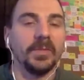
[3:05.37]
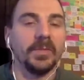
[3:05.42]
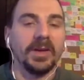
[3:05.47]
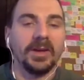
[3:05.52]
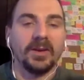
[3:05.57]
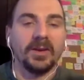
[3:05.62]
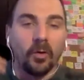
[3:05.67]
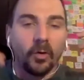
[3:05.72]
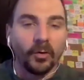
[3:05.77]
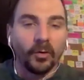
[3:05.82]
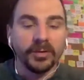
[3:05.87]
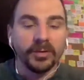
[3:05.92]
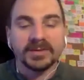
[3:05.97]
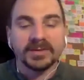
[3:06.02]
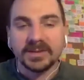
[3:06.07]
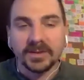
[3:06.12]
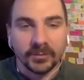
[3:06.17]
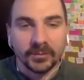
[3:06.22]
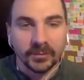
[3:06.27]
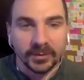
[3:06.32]
like all these
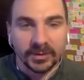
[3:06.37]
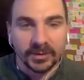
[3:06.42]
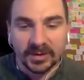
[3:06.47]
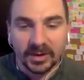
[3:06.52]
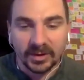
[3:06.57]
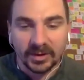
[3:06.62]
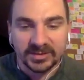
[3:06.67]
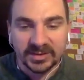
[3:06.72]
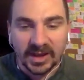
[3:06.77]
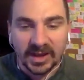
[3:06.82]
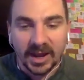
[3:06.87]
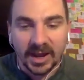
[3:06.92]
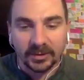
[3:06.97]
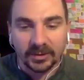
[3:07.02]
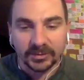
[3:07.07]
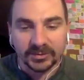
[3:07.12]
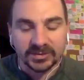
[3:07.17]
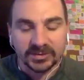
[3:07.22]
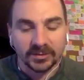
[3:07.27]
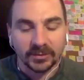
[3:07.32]
different
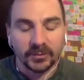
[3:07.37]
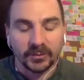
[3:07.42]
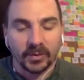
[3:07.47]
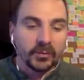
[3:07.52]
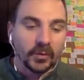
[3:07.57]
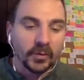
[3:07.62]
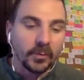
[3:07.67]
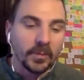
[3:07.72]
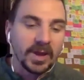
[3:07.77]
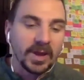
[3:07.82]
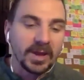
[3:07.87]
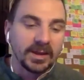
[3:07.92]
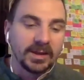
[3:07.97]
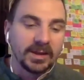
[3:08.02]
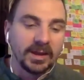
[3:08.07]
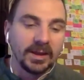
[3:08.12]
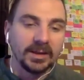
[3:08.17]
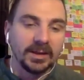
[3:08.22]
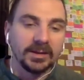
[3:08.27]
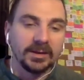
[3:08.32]
styles of
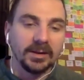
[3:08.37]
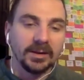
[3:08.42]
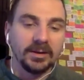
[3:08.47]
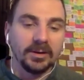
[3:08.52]
filmmaking,